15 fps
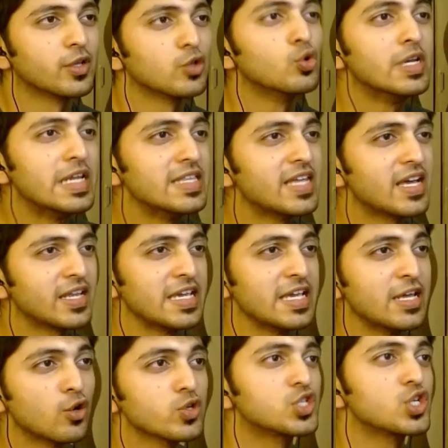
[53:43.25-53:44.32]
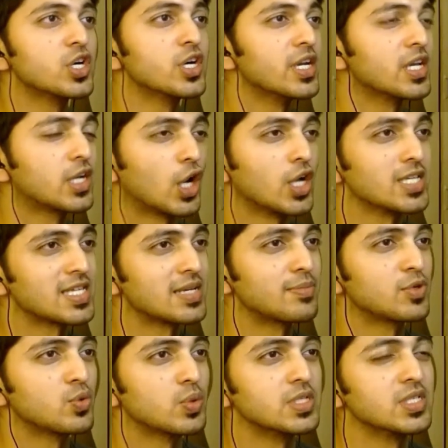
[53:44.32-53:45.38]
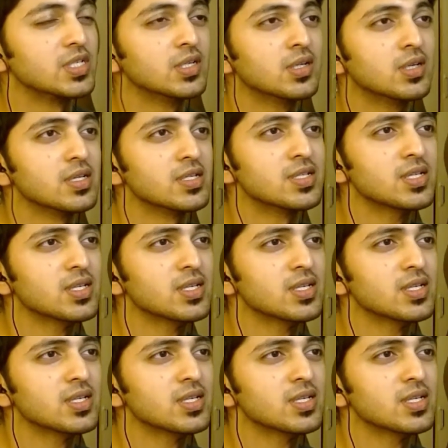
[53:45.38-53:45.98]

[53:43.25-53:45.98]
You'll need a hero's journey concept towards it. Is it?